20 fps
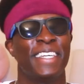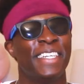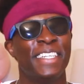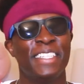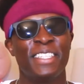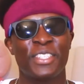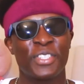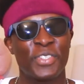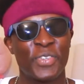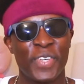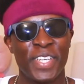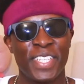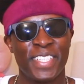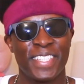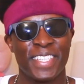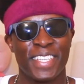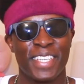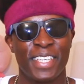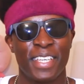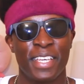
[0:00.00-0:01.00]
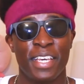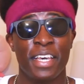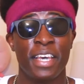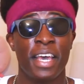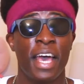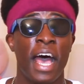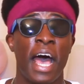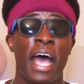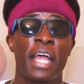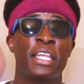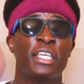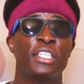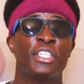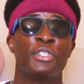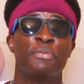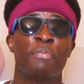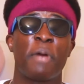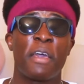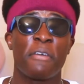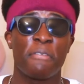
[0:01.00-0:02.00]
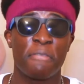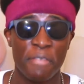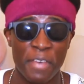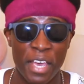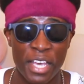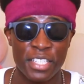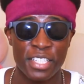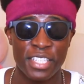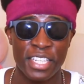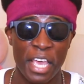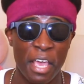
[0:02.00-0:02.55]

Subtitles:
It's Squeezy, and this is my first